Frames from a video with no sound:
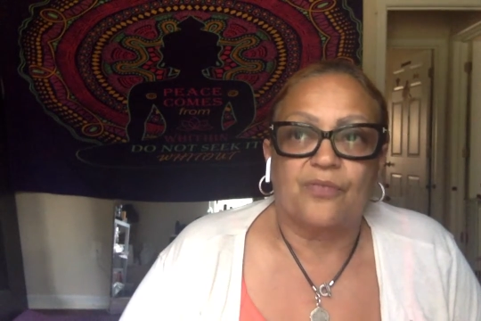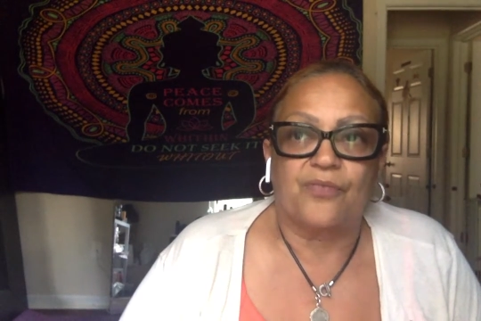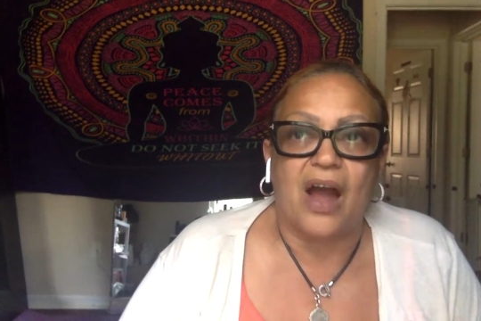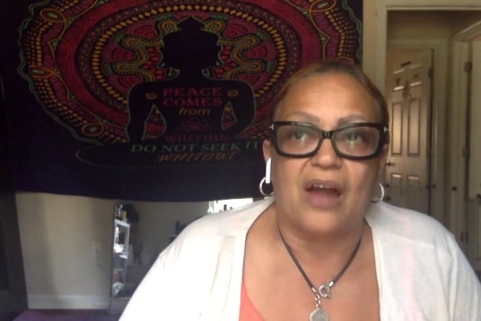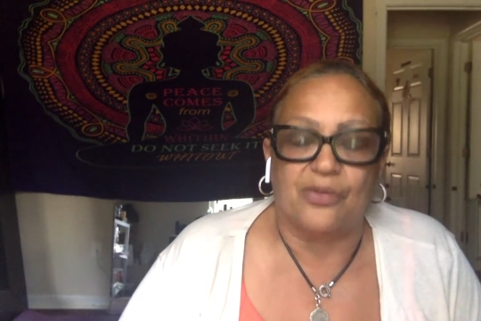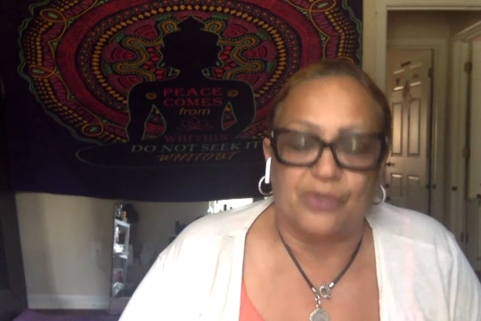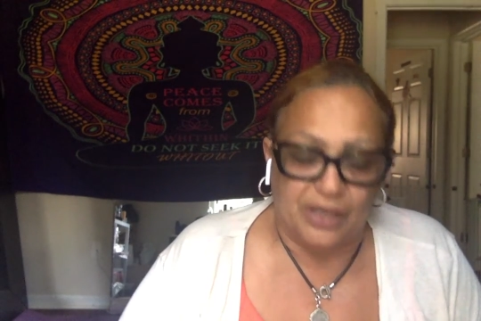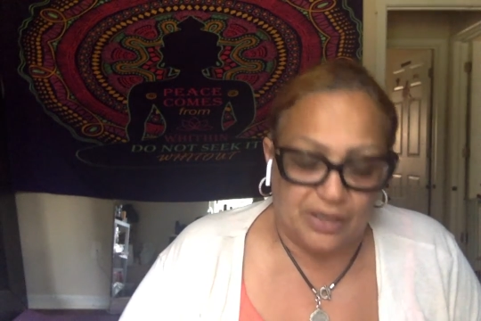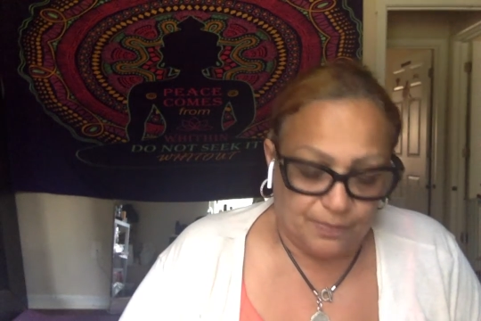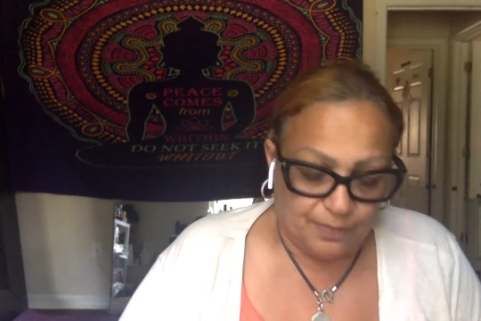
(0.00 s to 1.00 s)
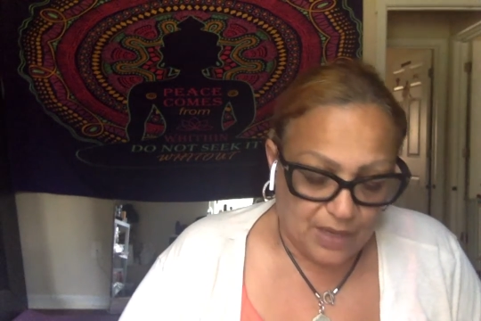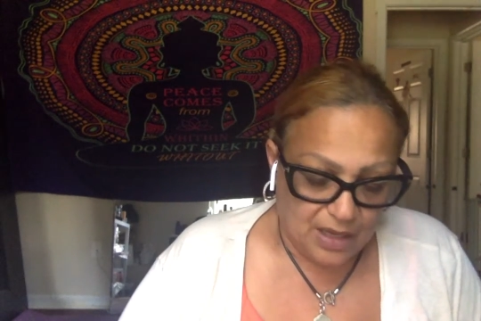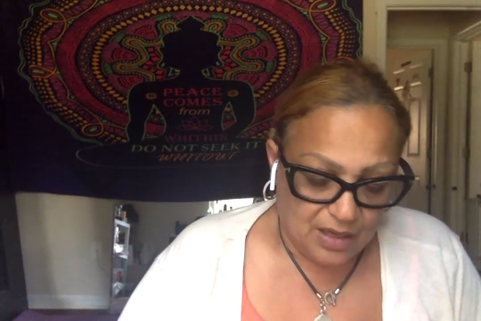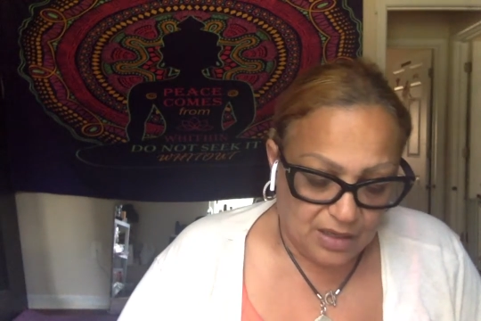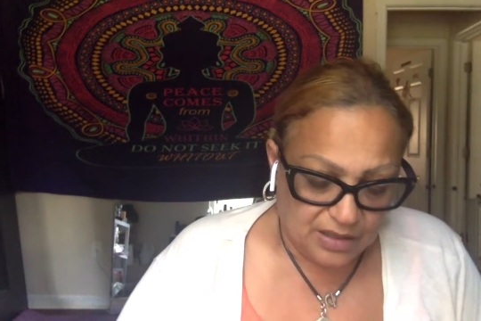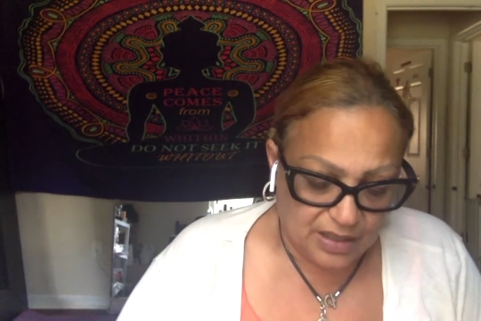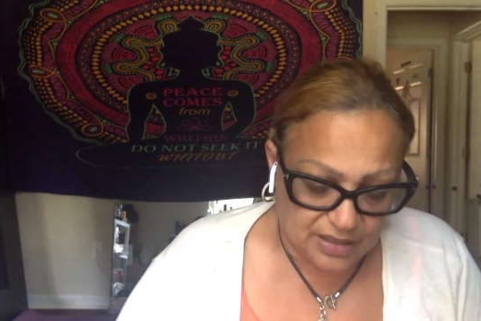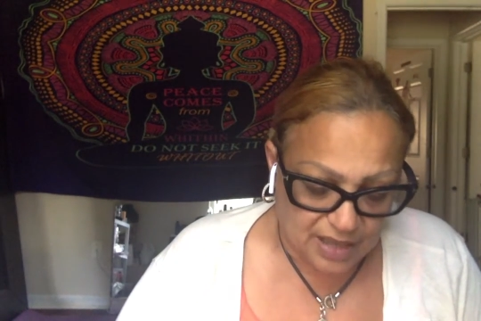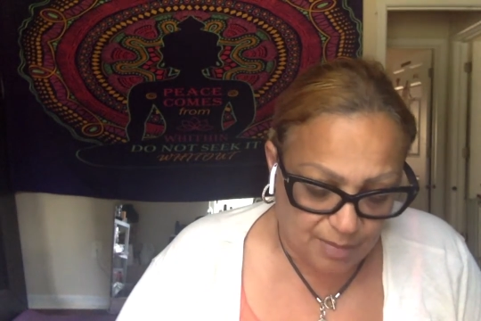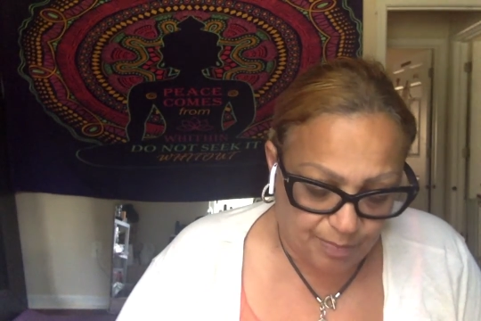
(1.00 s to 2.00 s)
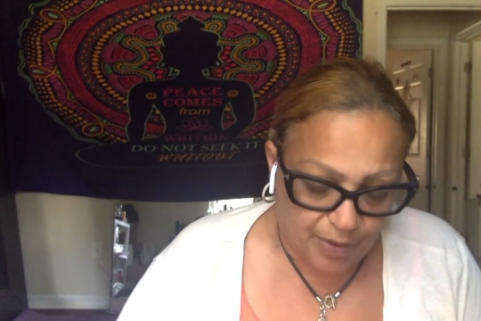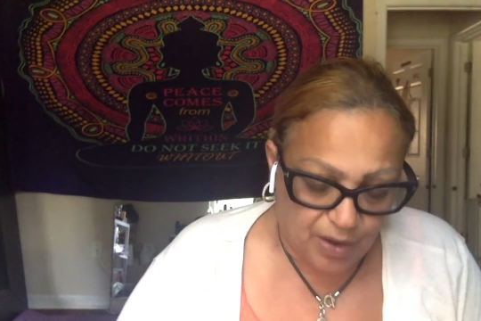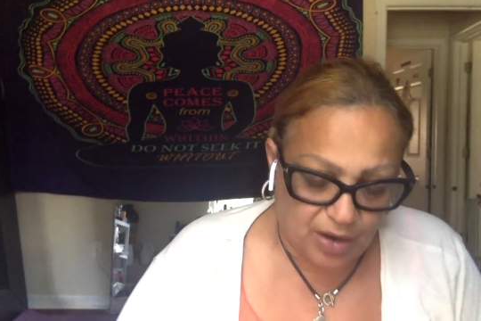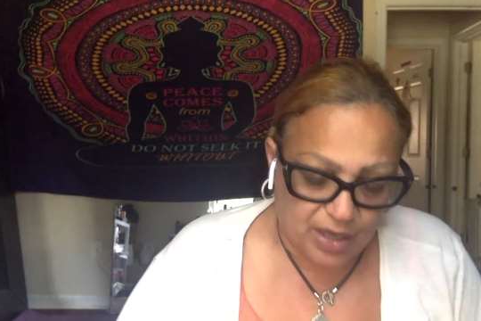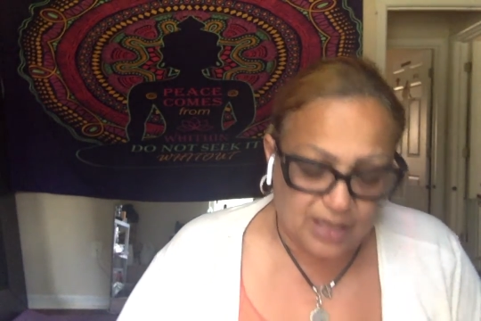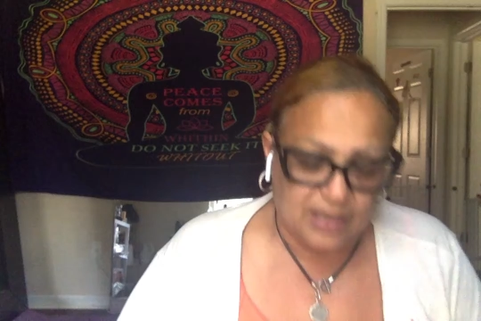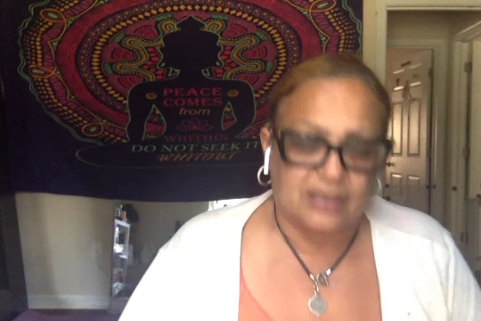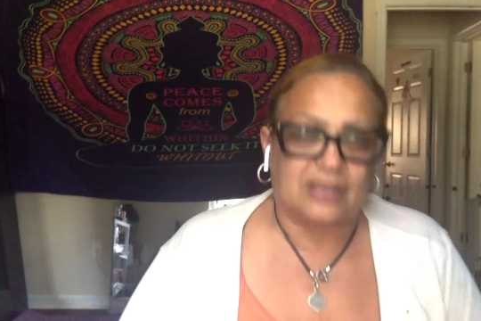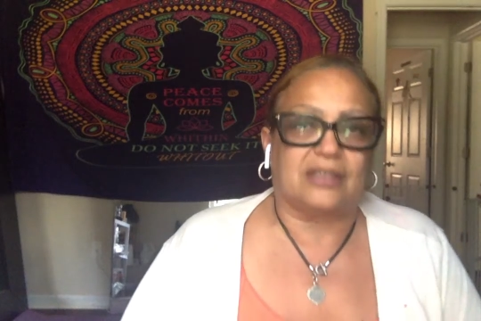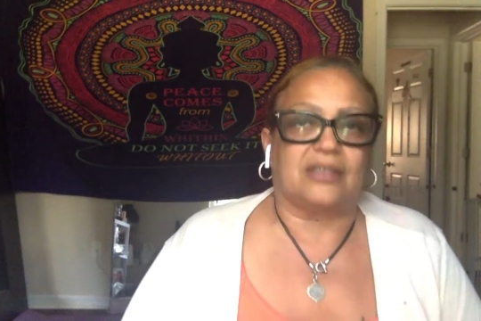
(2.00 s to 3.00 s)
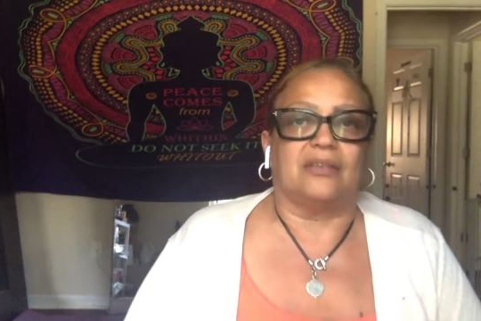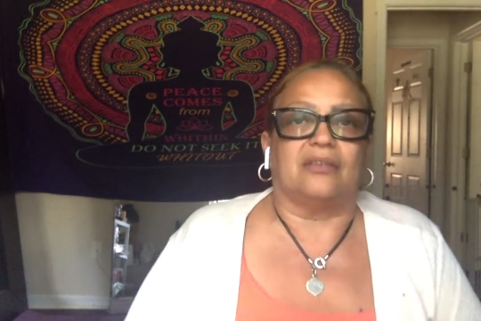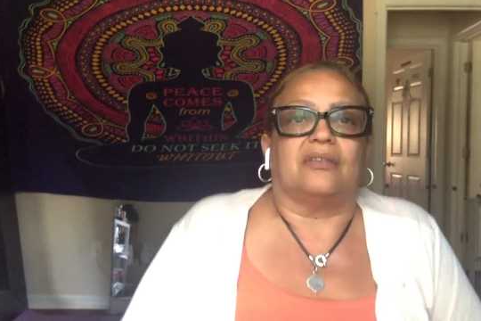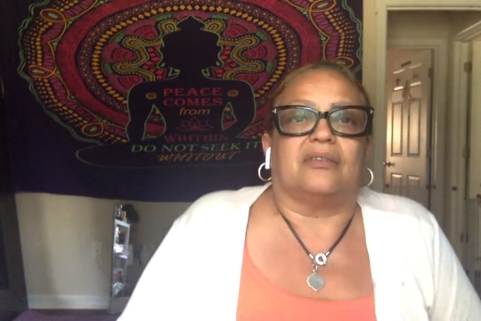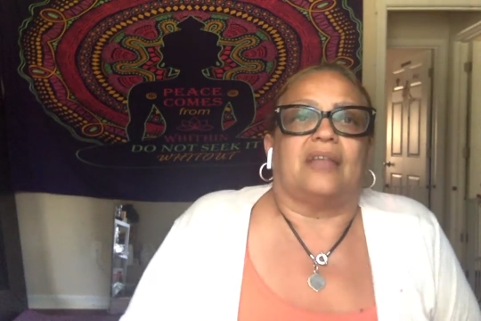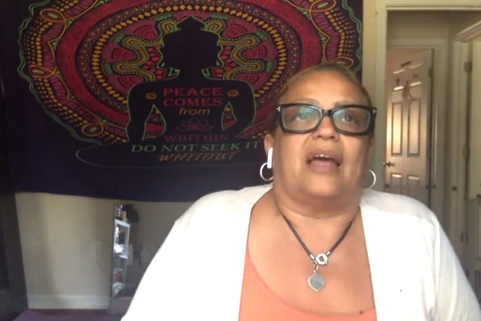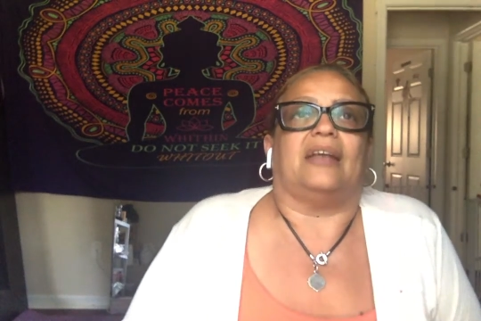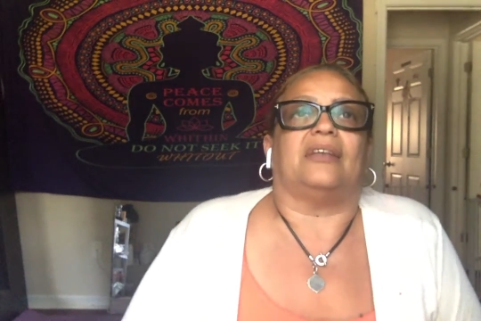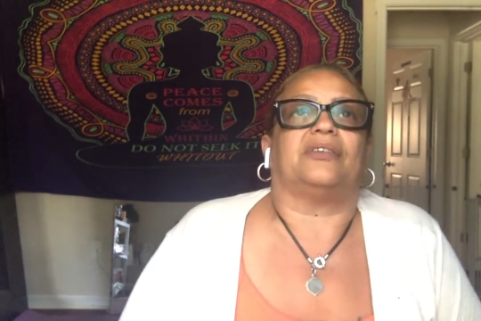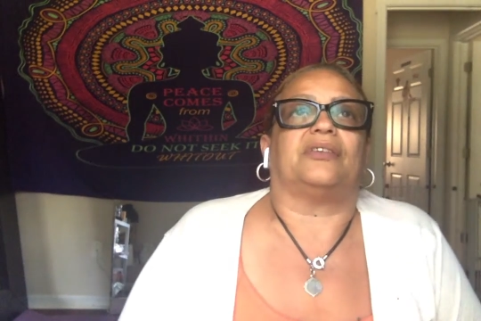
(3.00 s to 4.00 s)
fiery, this emperor is like